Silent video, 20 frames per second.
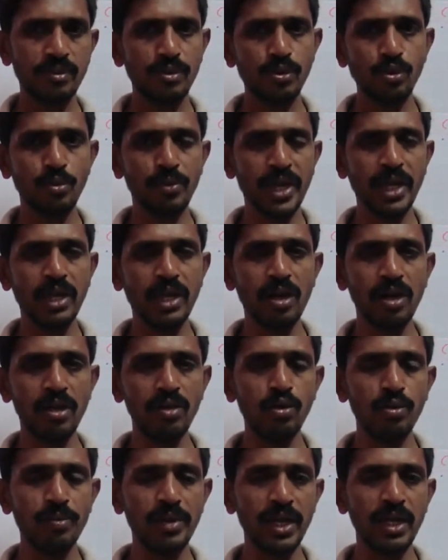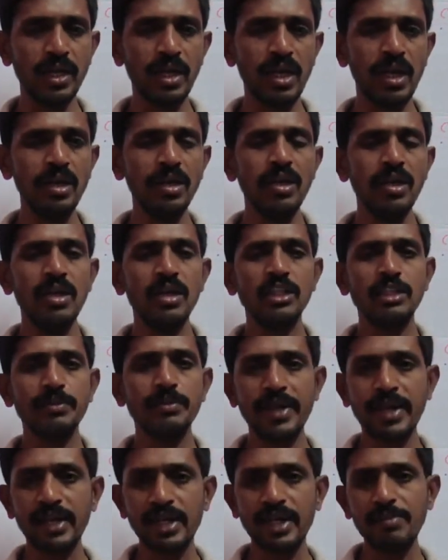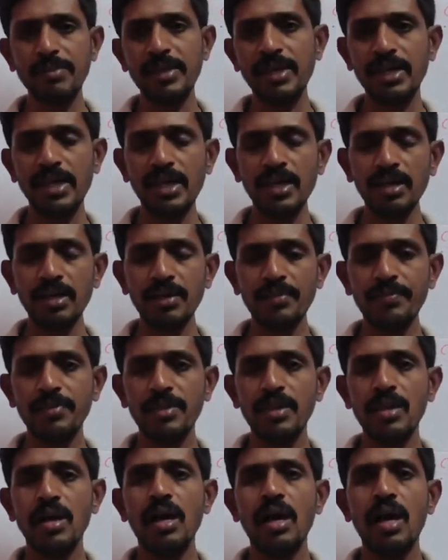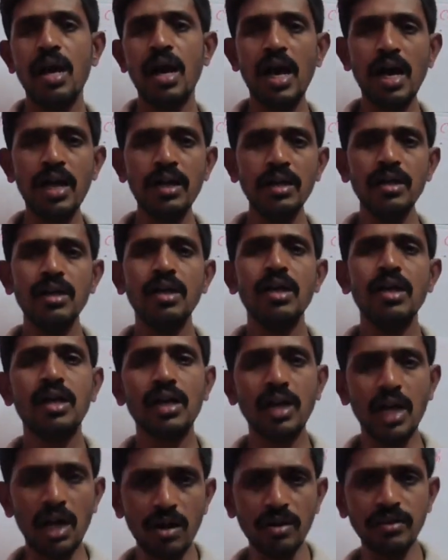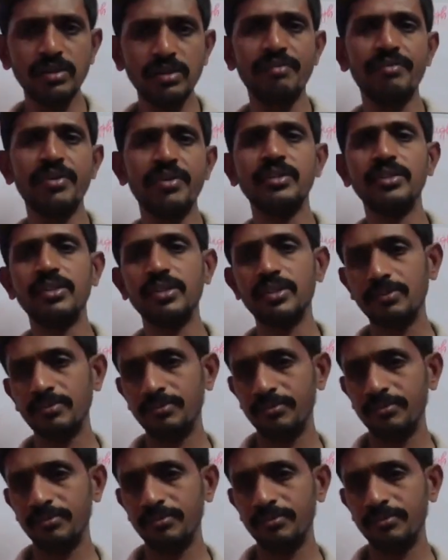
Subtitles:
You may call spherical mirror or curved surface.